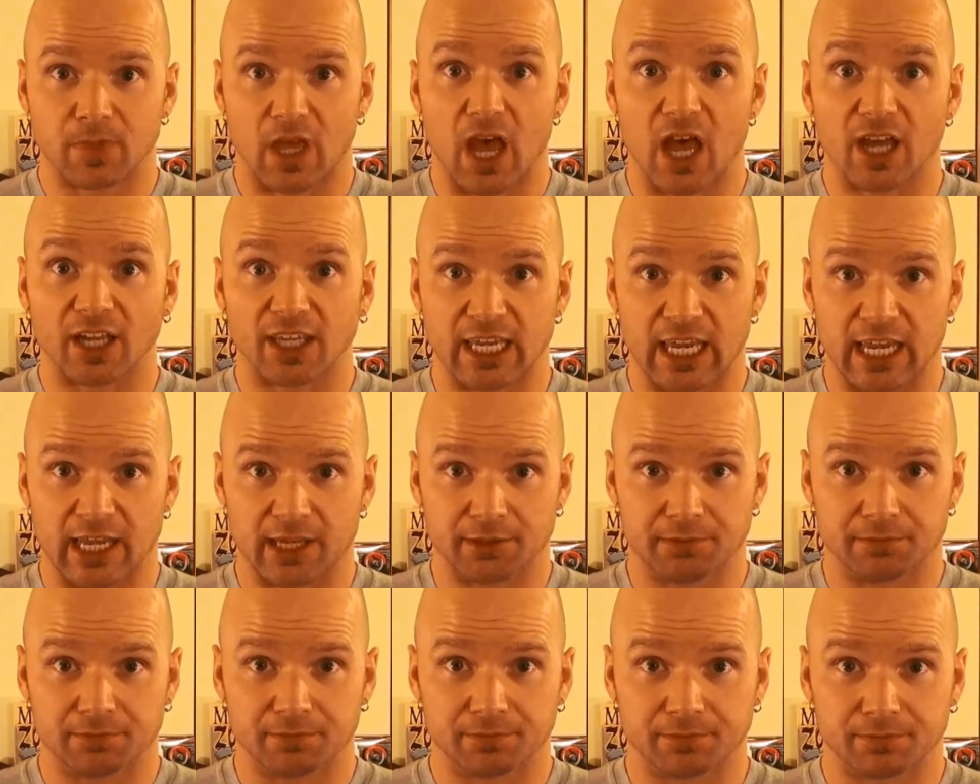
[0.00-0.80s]

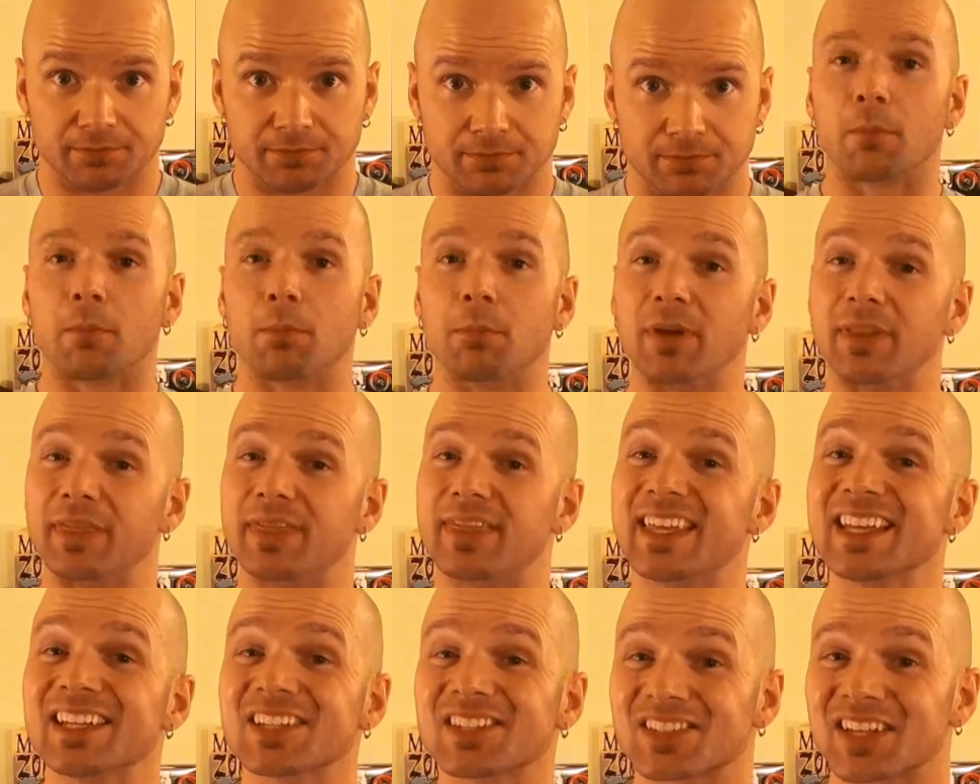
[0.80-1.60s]
Again. But
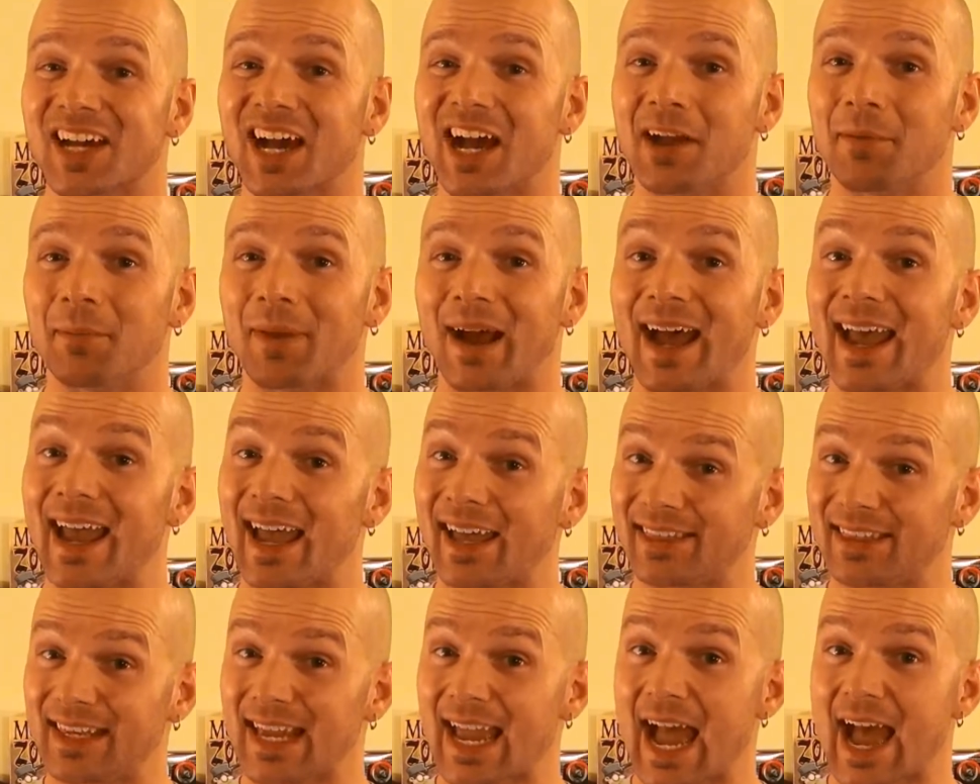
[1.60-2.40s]
this time I
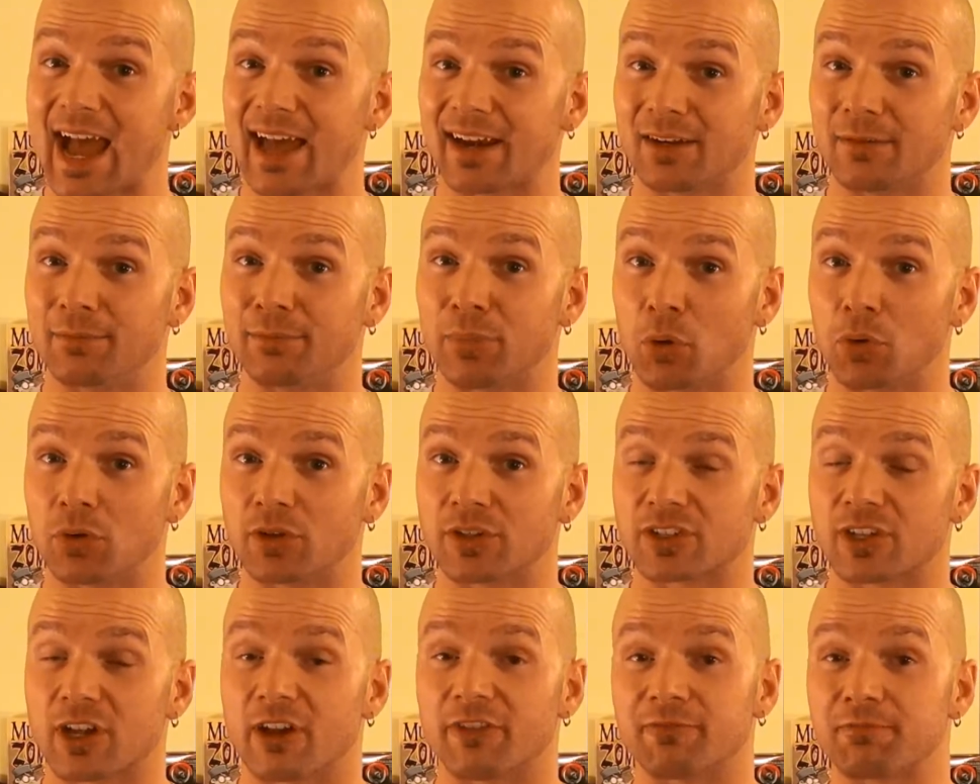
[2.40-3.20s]
had the added
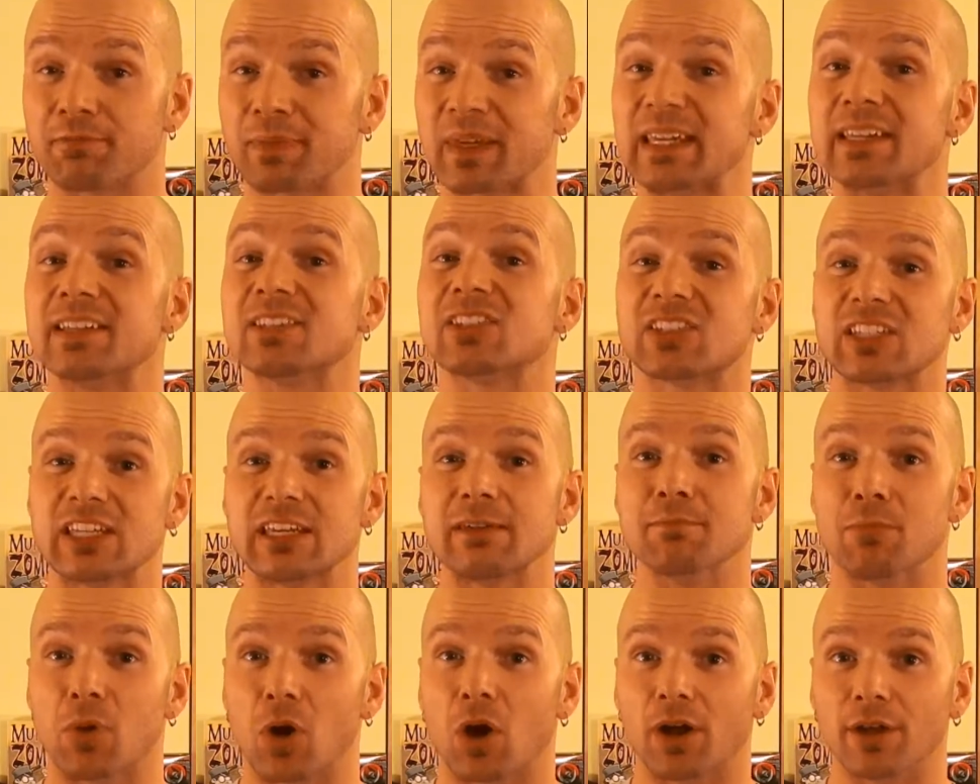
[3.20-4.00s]
bonus of PC
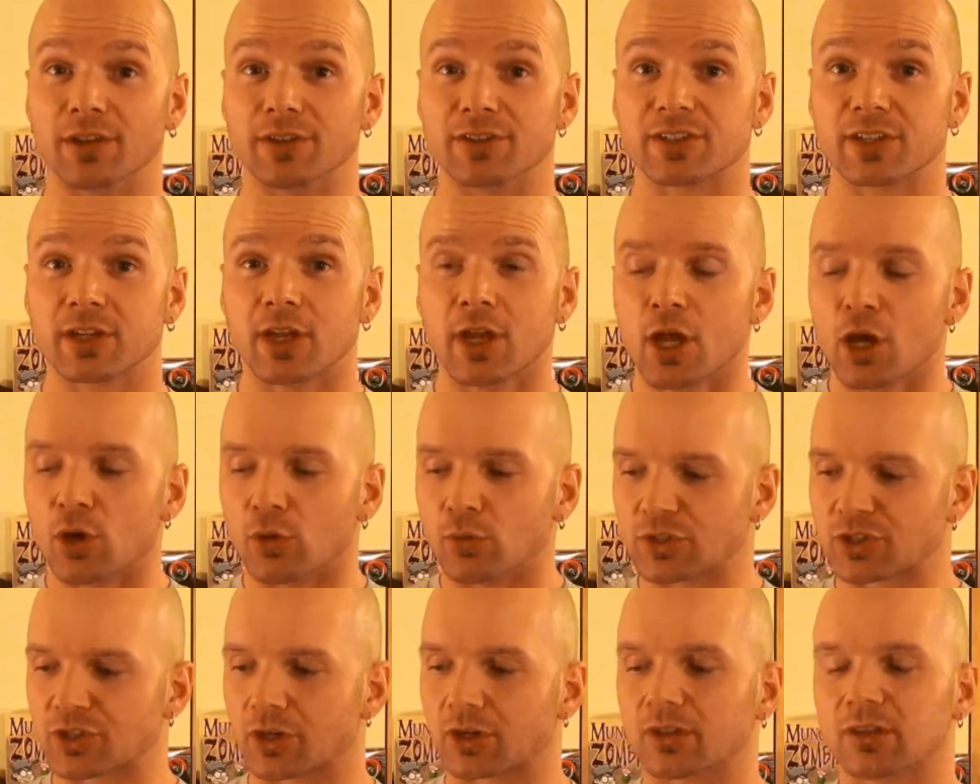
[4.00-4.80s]
mods,
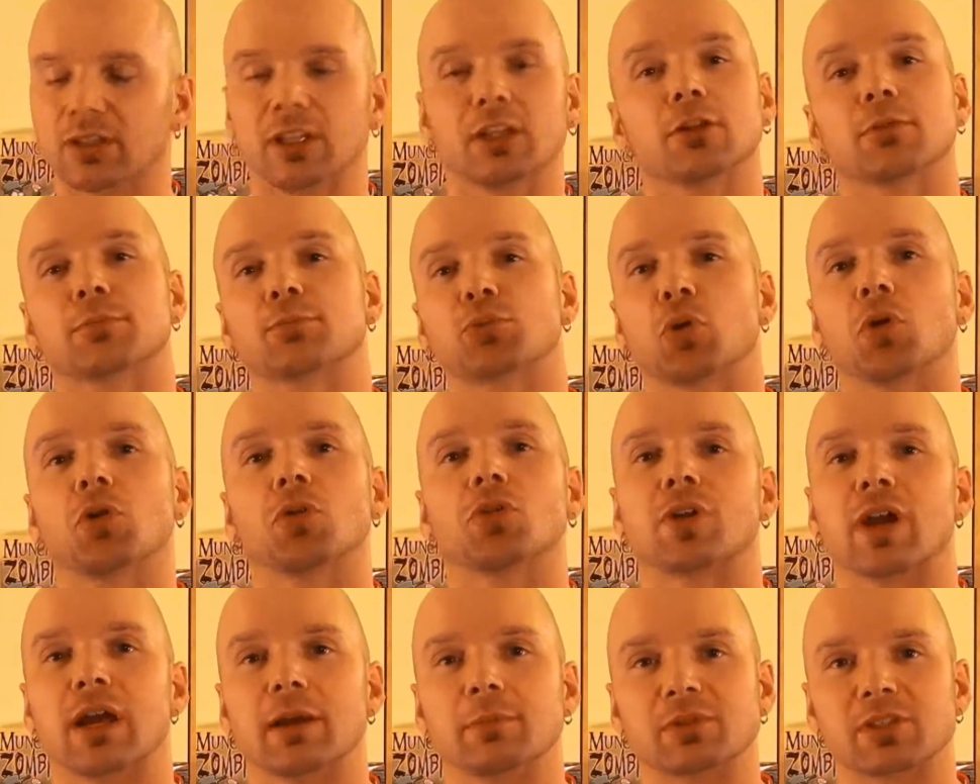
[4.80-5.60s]
which are little
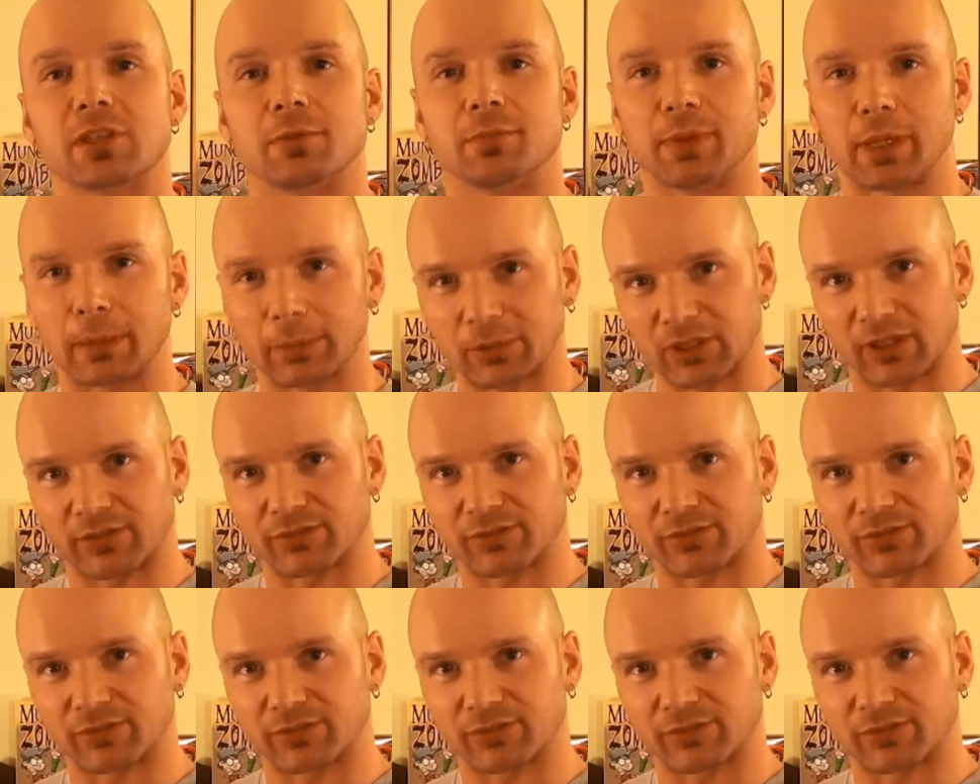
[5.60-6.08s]
programs that people